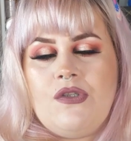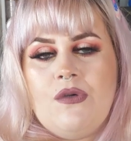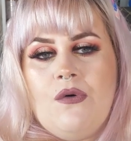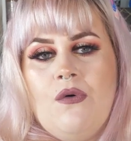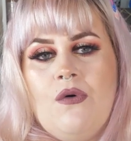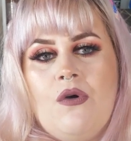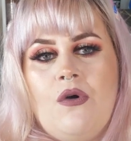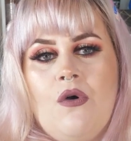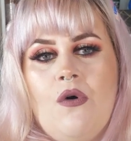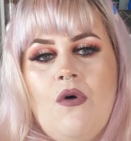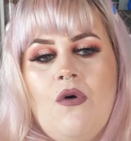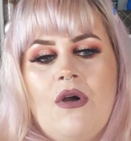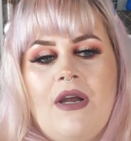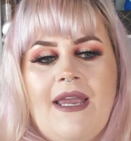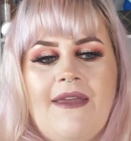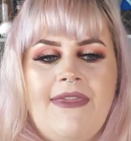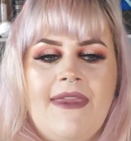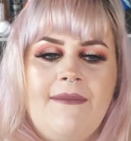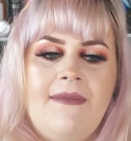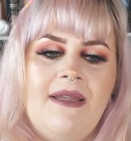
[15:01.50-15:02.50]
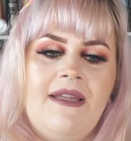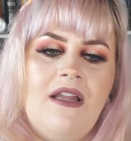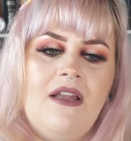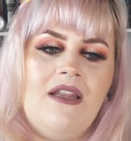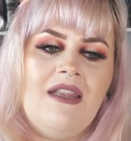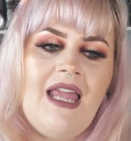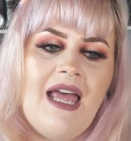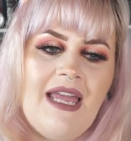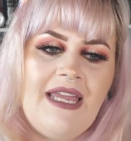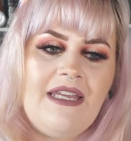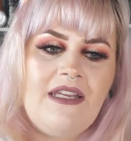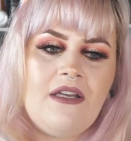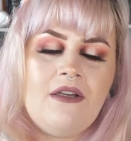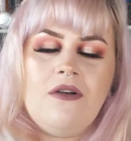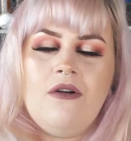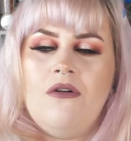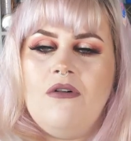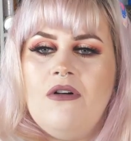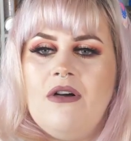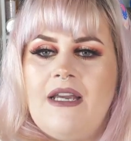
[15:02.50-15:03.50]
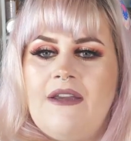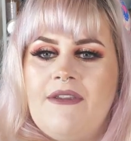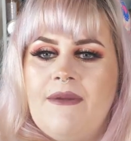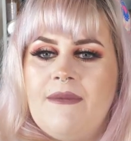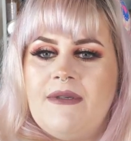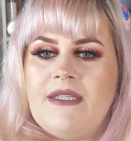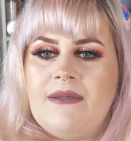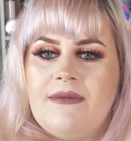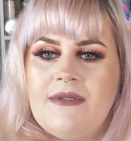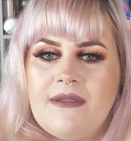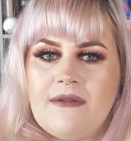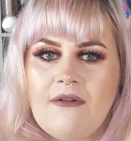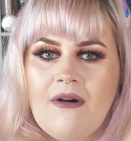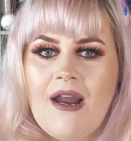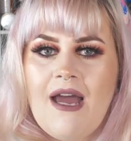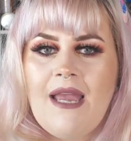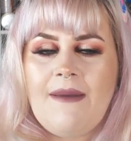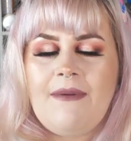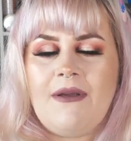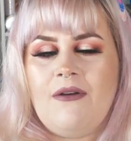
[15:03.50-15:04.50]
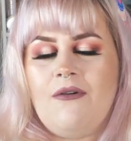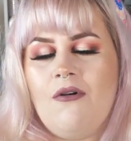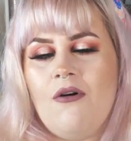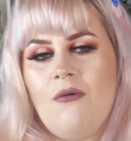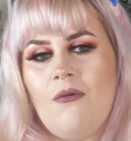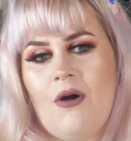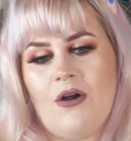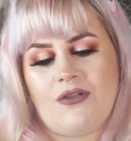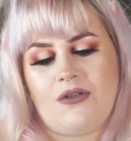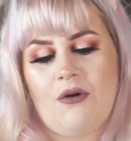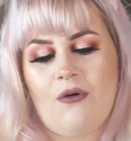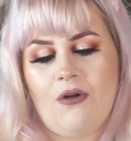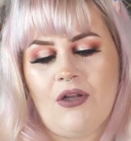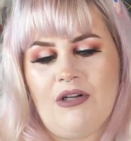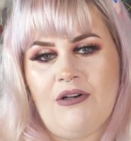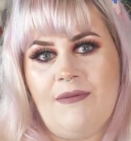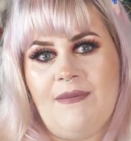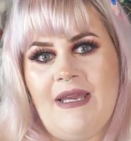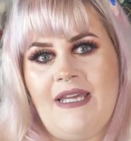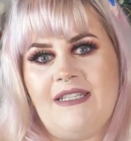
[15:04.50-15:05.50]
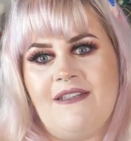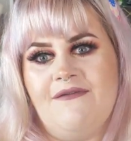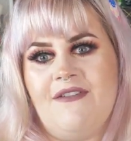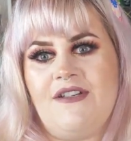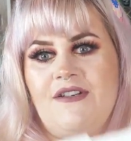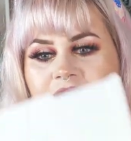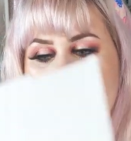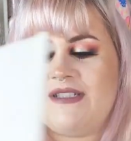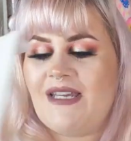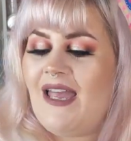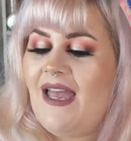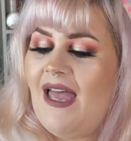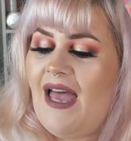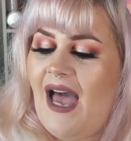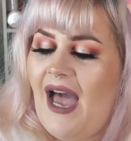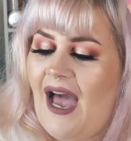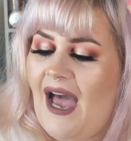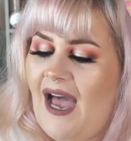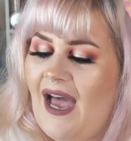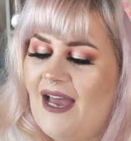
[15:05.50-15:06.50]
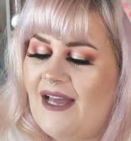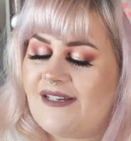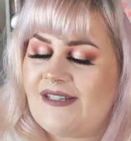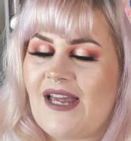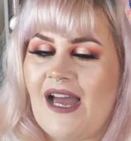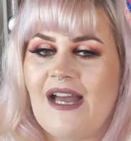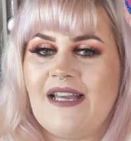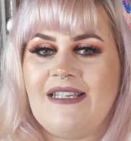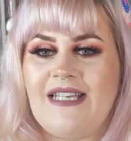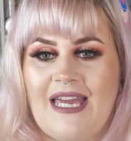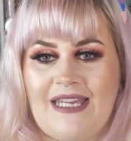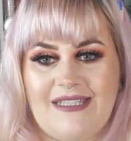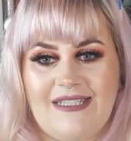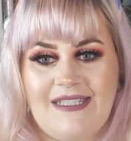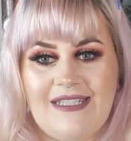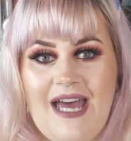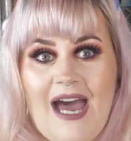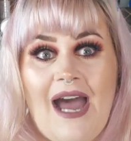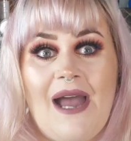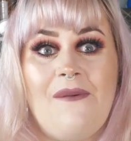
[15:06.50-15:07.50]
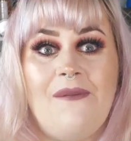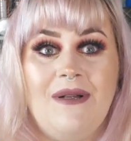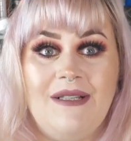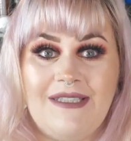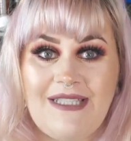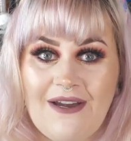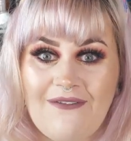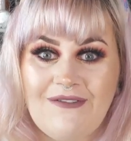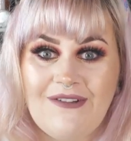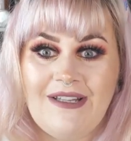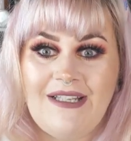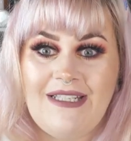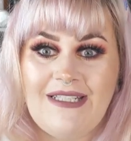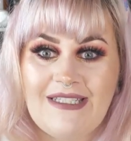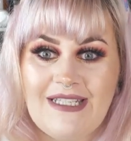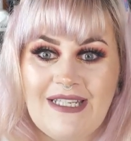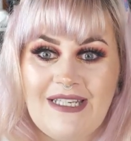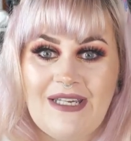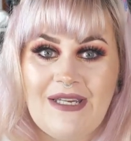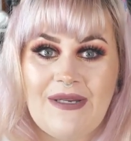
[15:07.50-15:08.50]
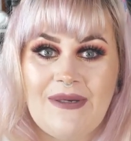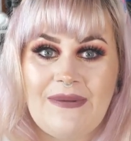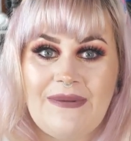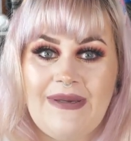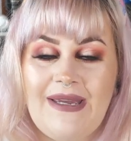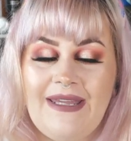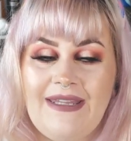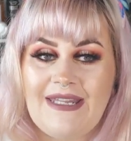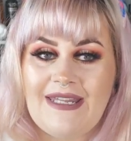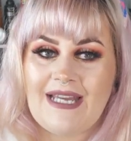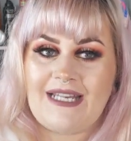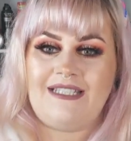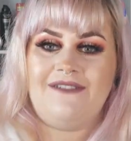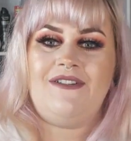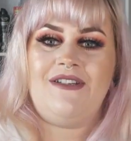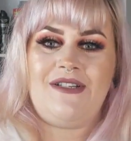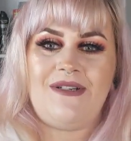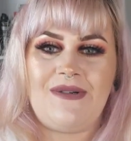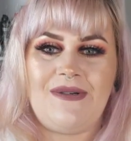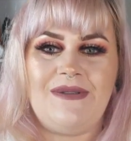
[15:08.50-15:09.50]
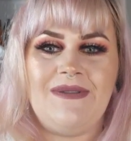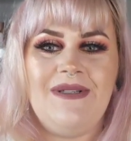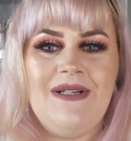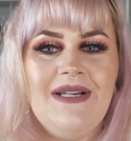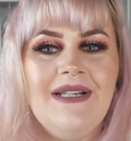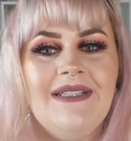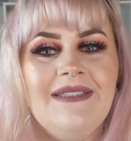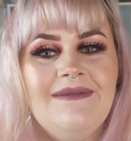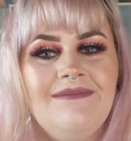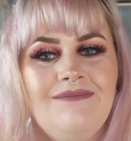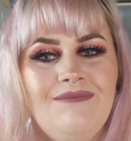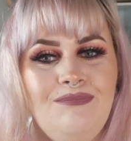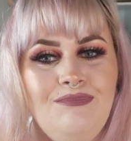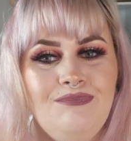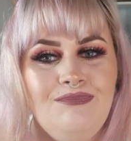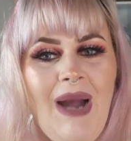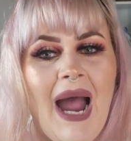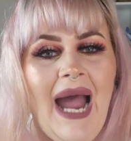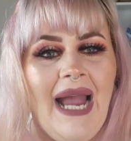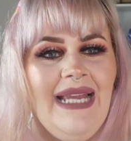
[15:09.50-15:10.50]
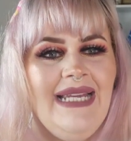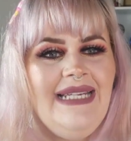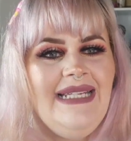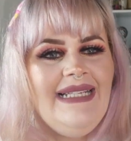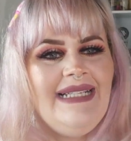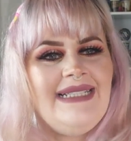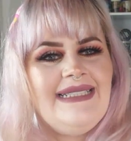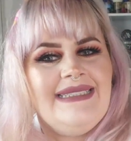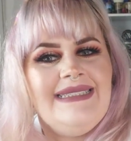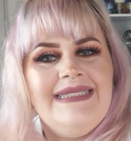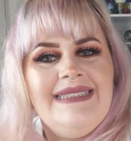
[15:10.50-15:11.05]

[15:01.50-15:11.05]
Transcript: so go give them a little like, go give them a subscribe, and go watch all our amazing videos. And yes, I will definitely see you in the next video. Bye.